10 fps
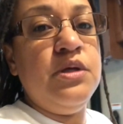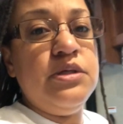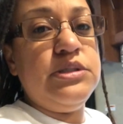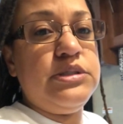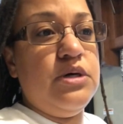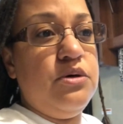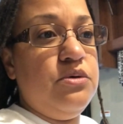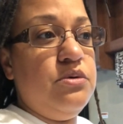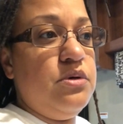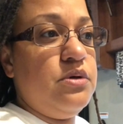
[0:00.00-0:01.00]

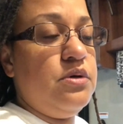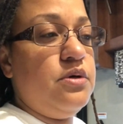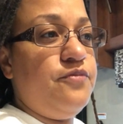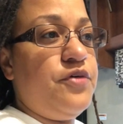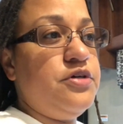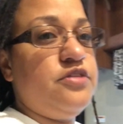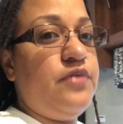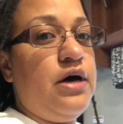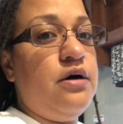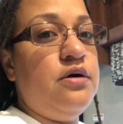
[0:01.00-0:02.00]
So first of
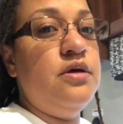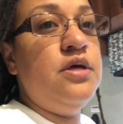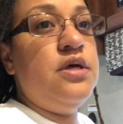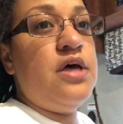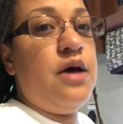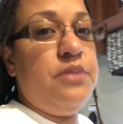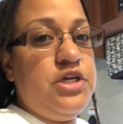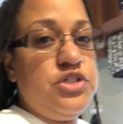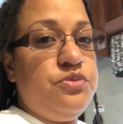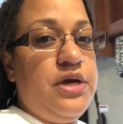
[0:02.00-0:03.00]
all, I made
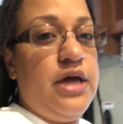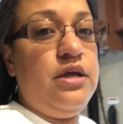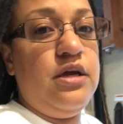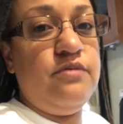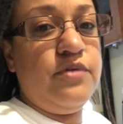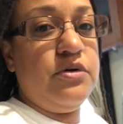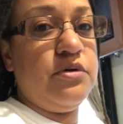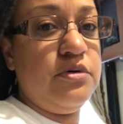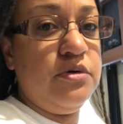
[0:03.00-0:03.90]
sure we had an inverter,